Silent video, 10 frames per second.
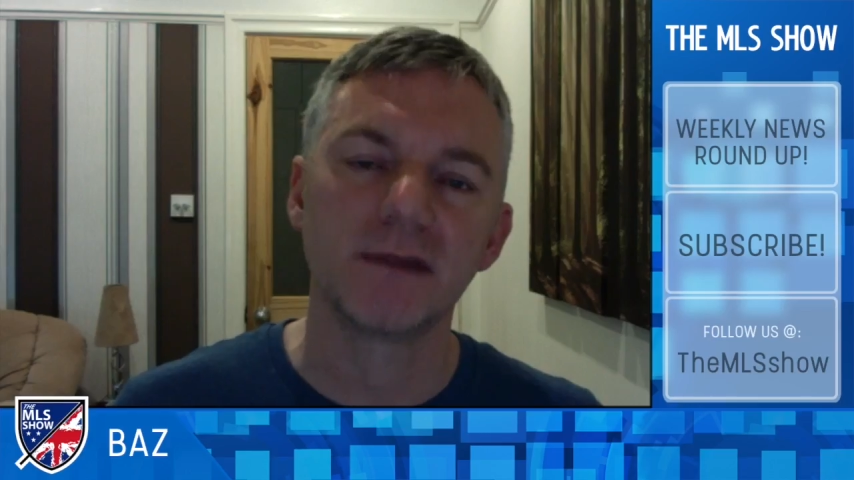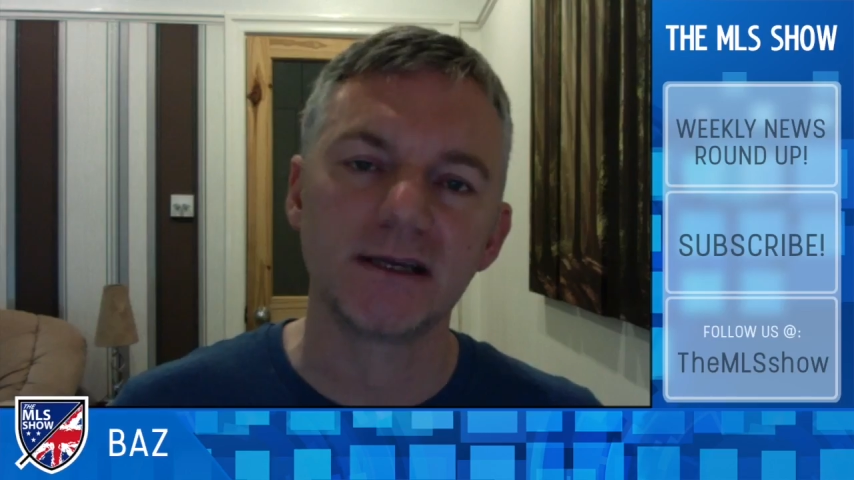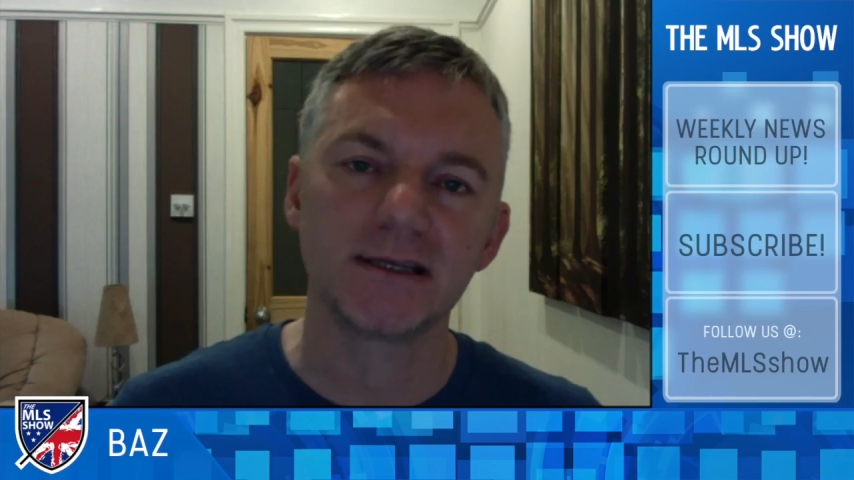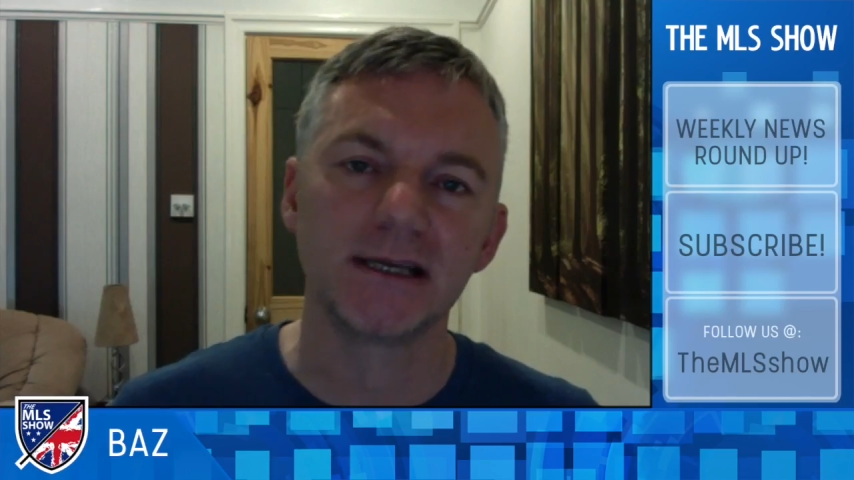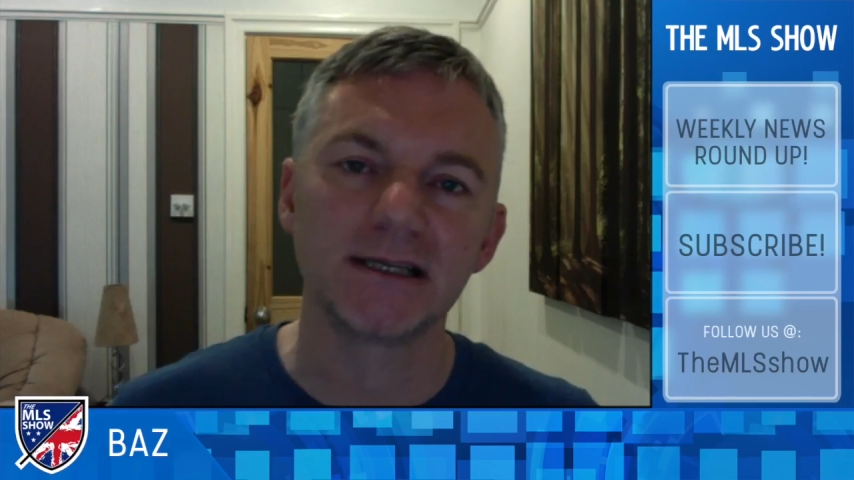
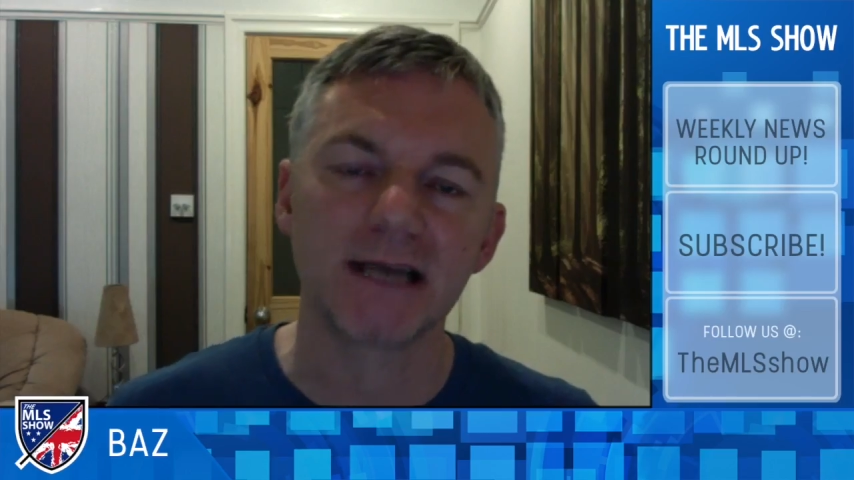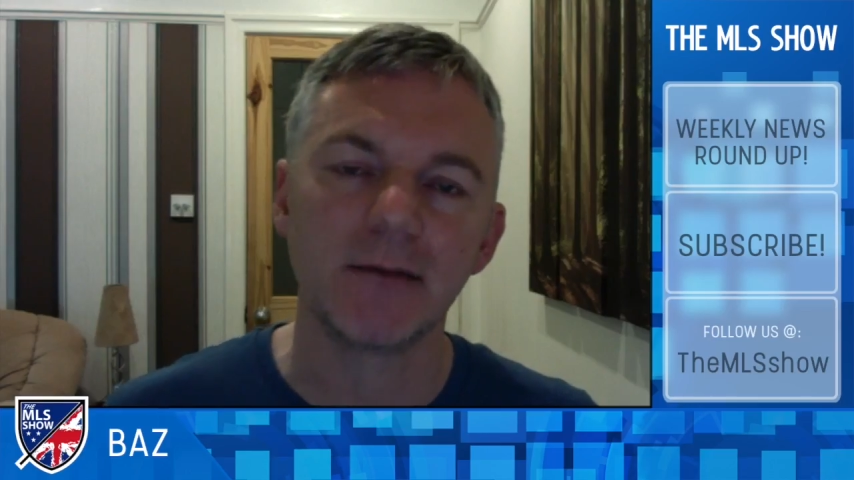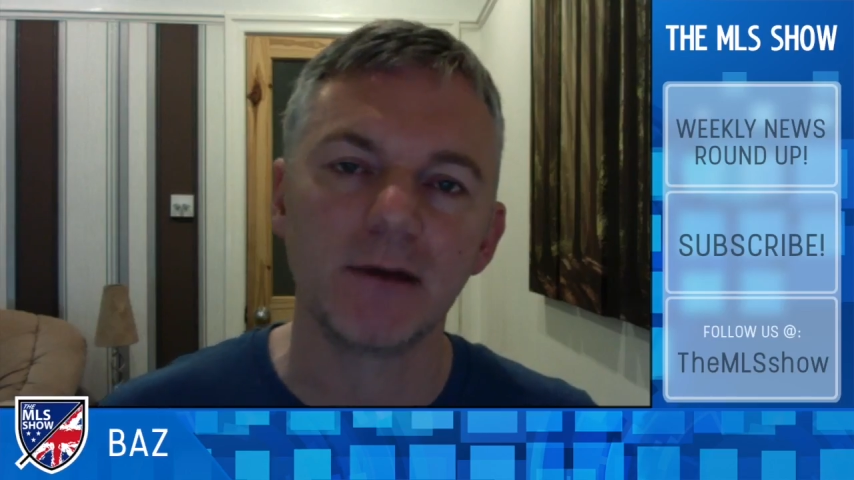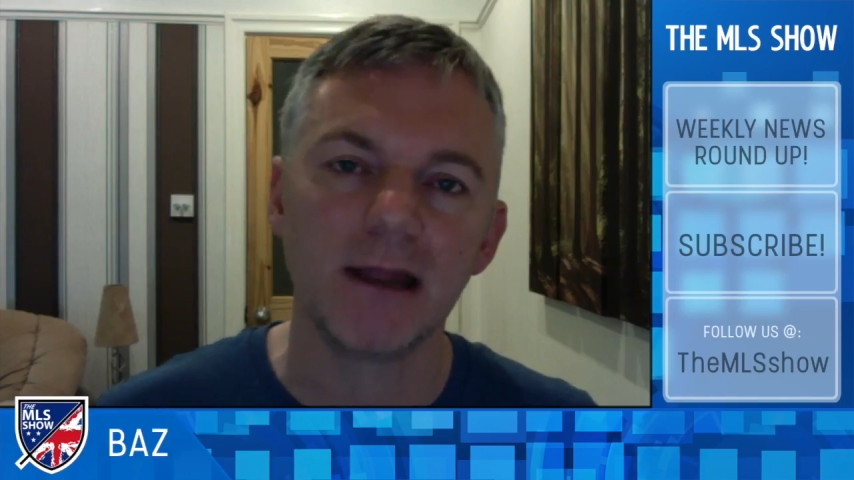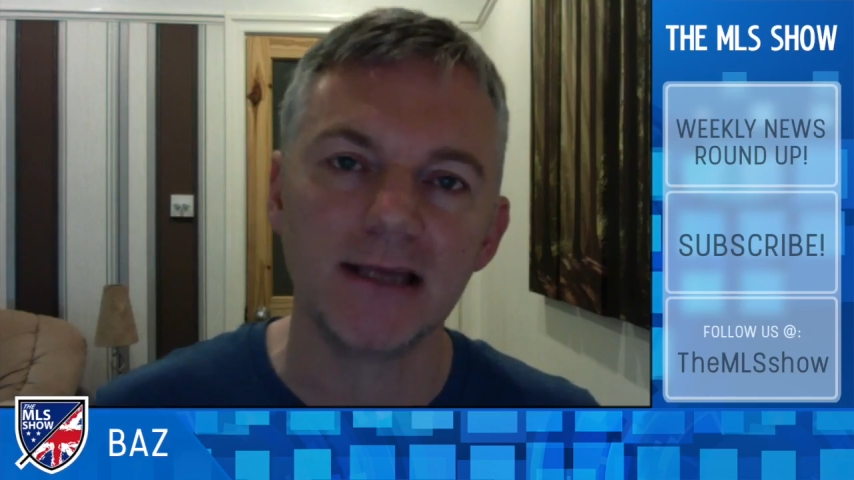This league
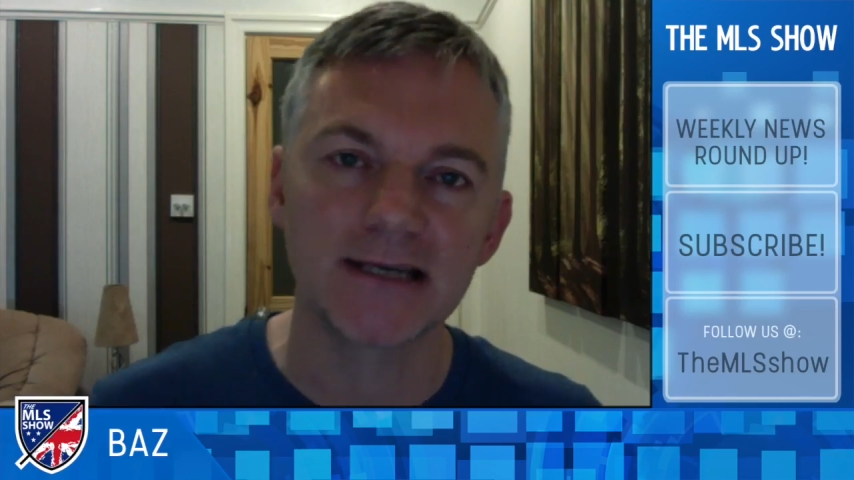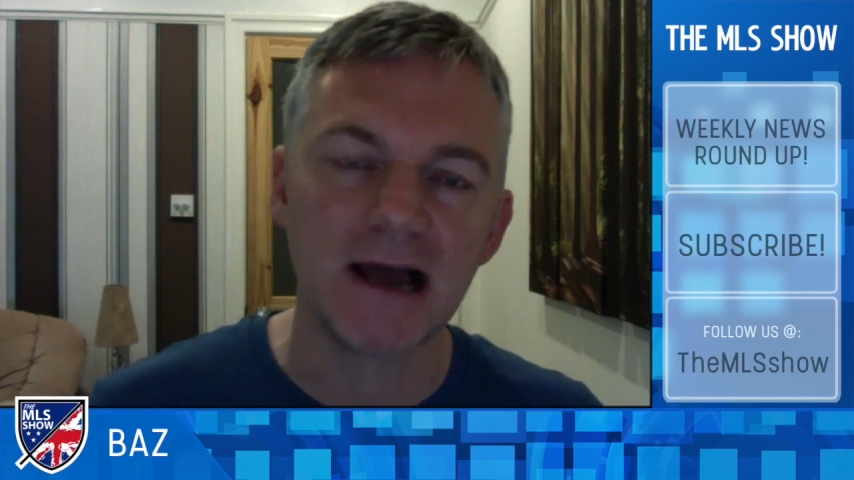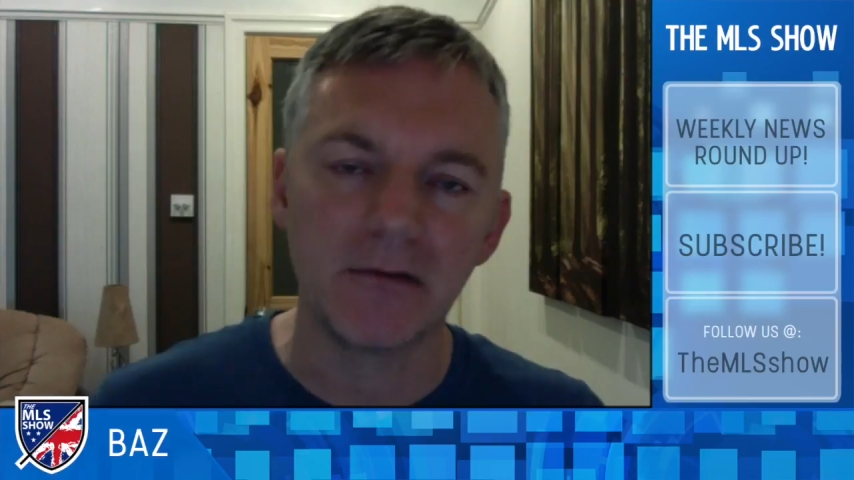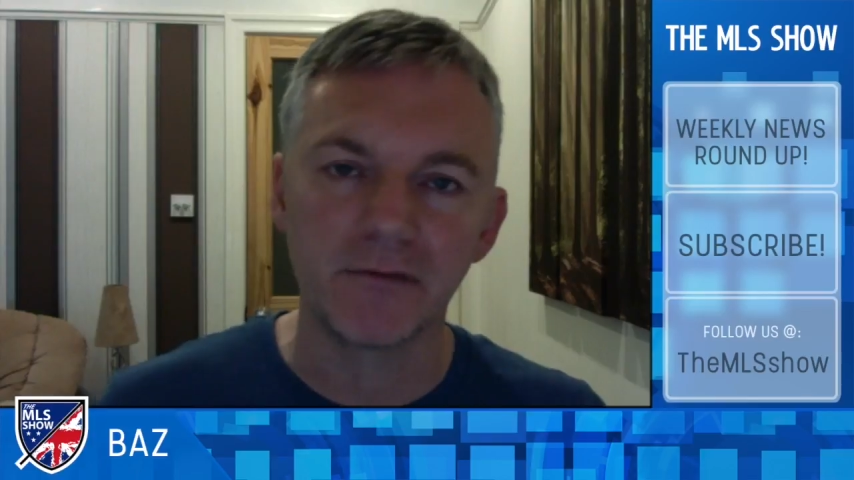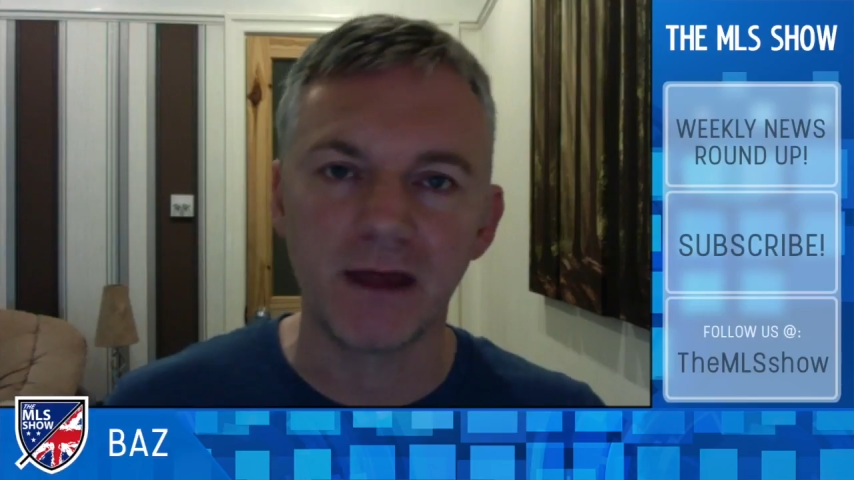table is
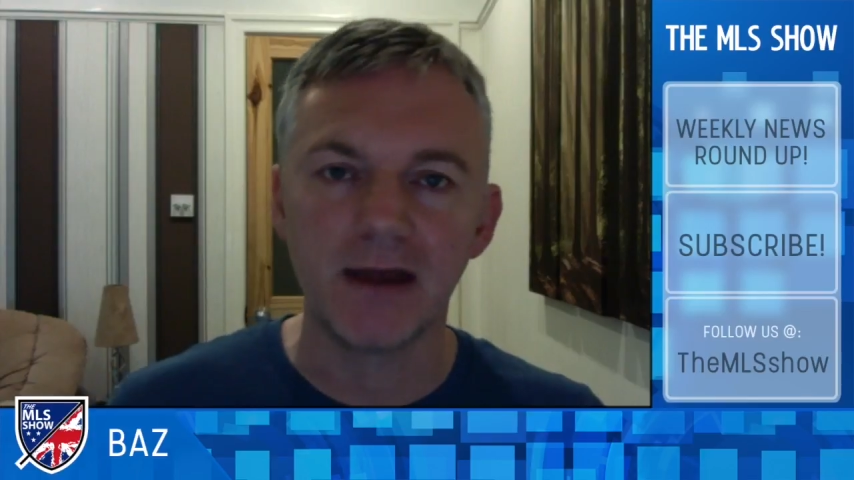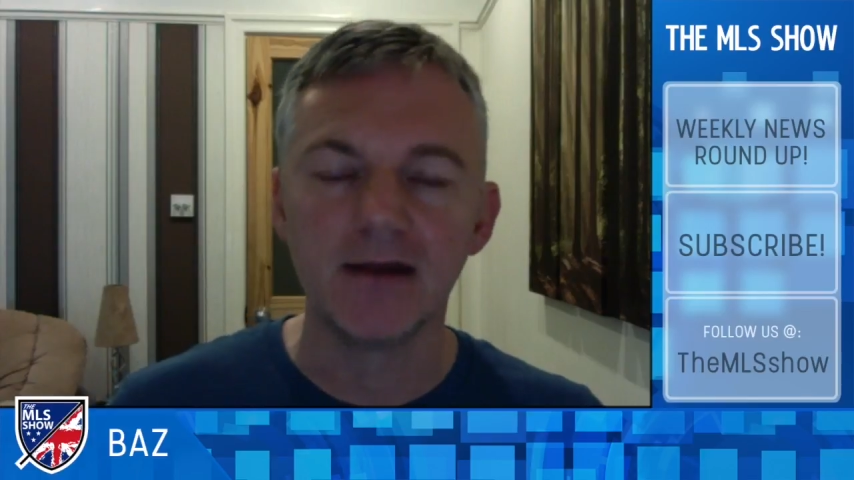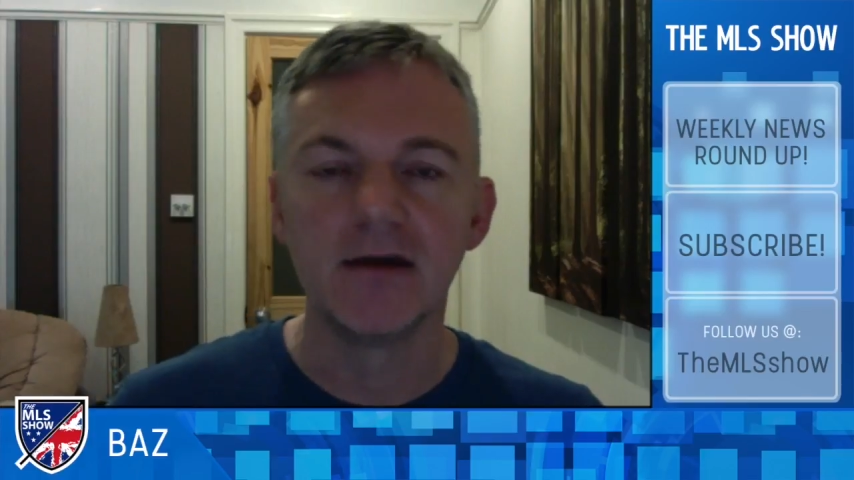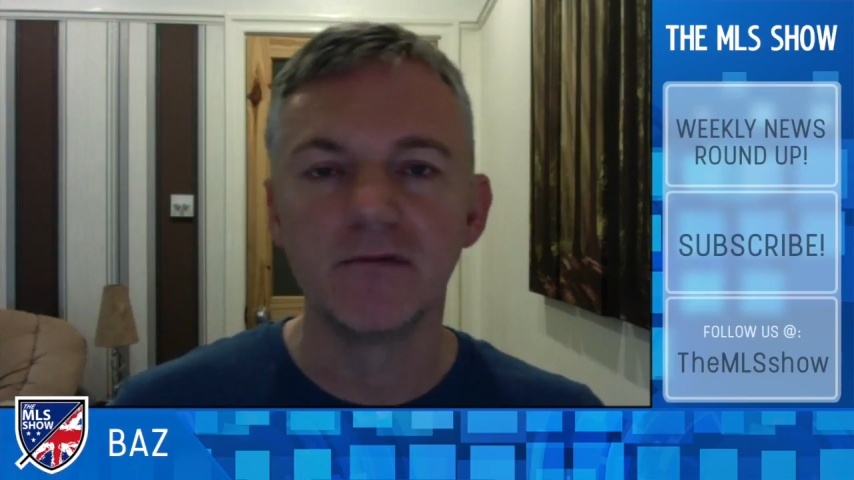after